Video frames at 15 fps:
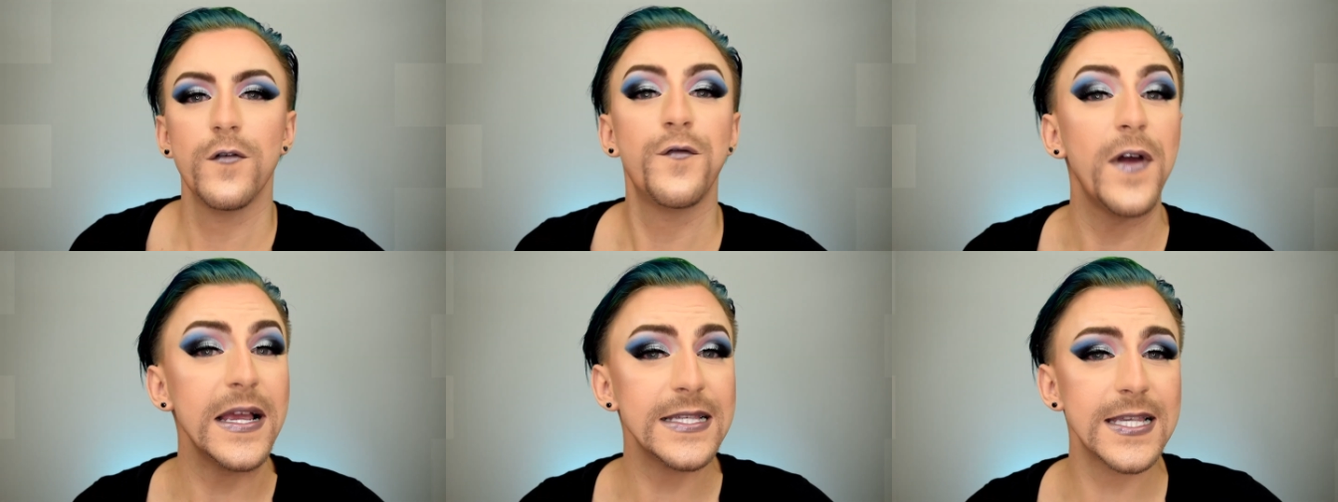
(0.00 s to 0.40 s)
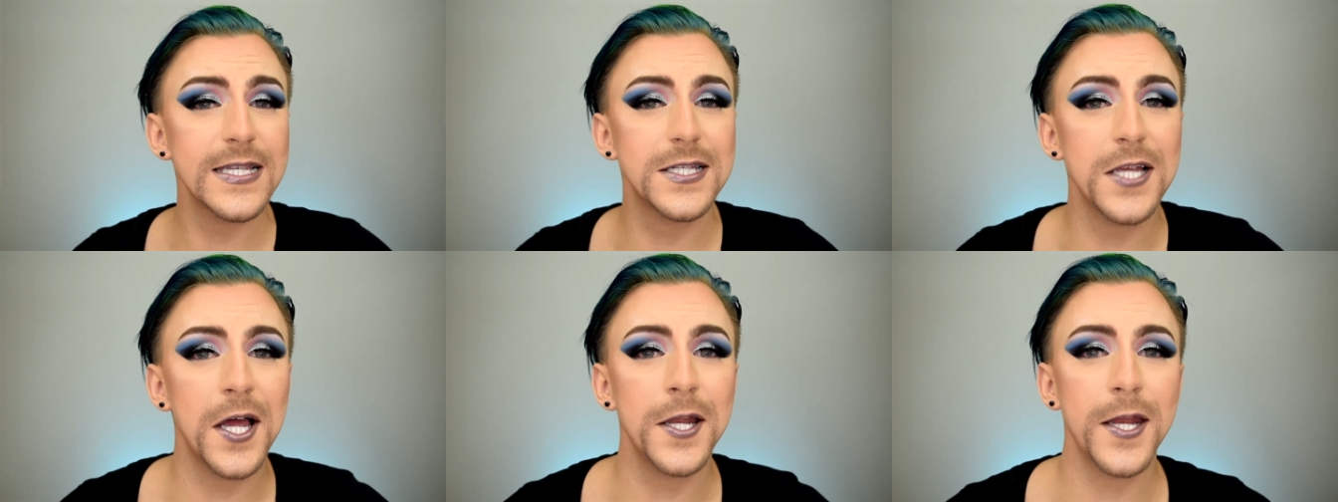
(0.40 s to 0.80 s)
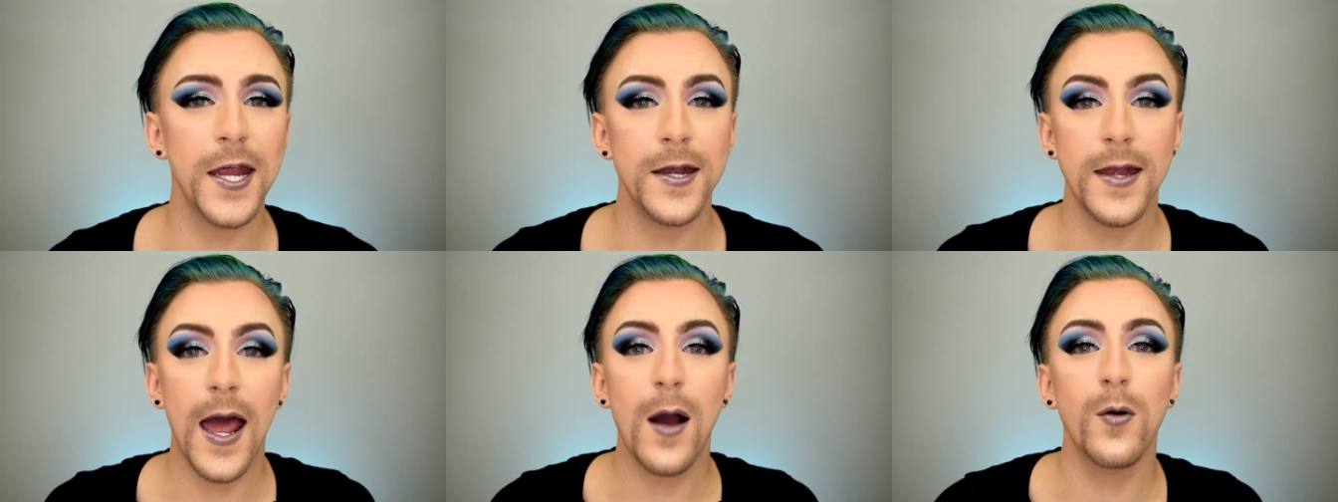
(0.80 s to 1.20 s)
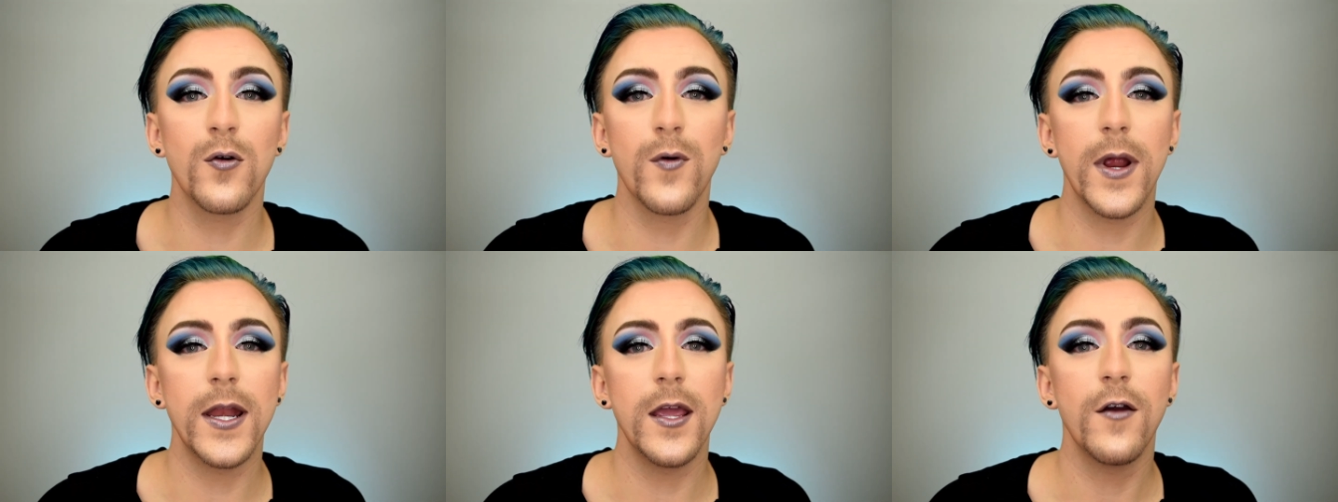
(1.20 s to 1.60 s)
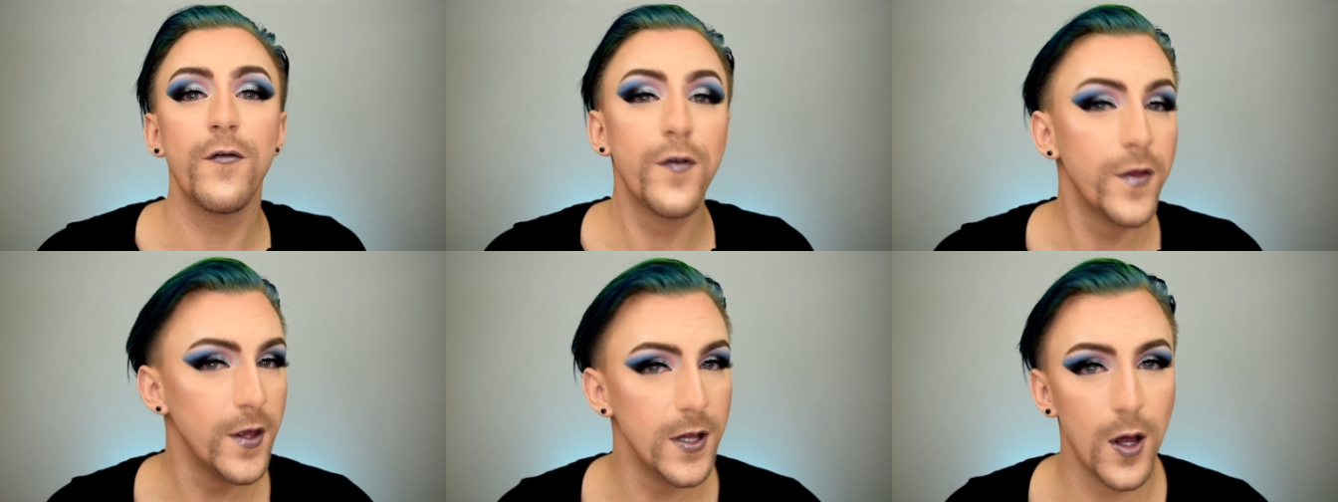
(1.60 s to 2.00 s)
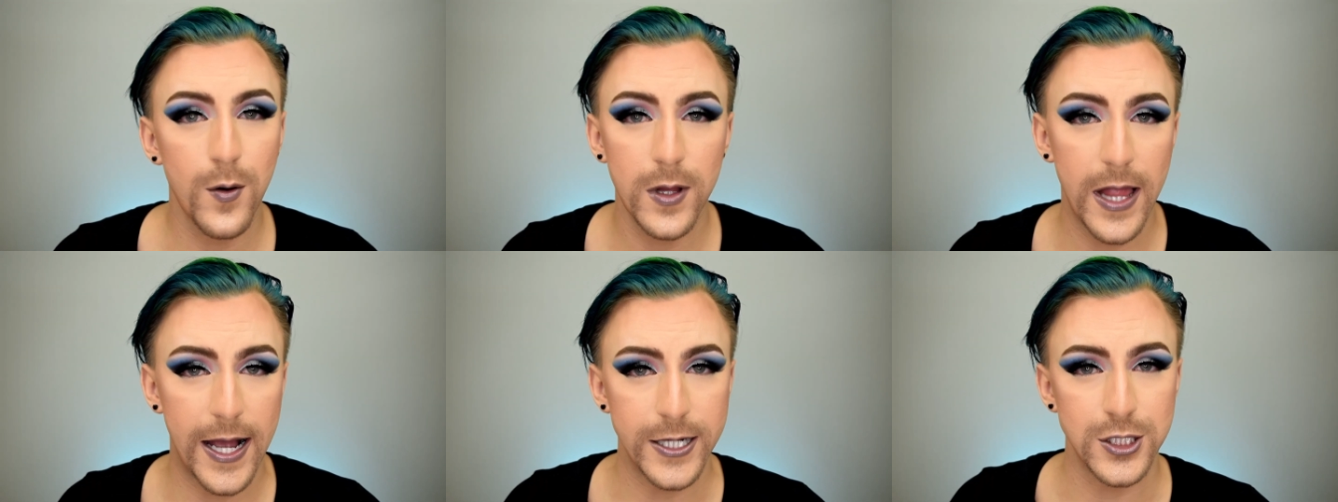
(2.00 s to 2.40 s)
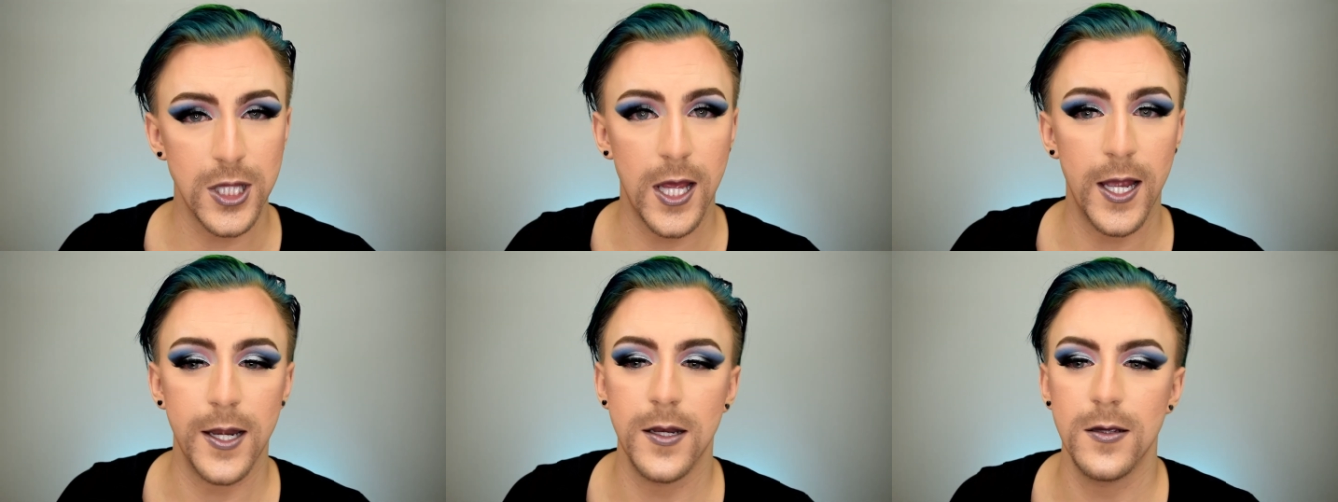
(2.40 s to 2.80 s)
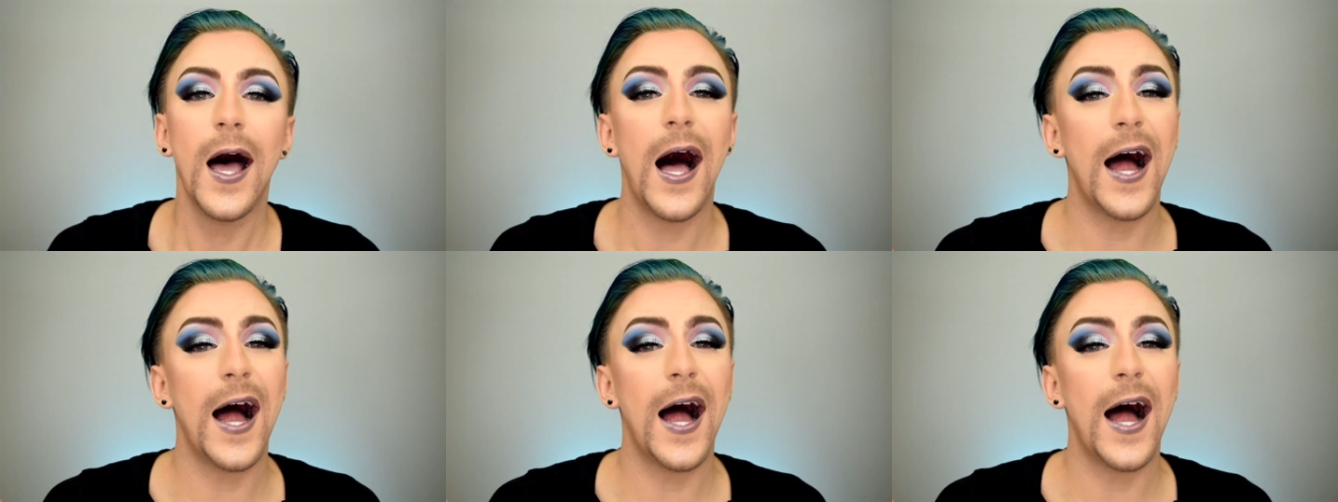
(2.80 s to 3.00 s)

Face is done and now we're ready for the lower lash line.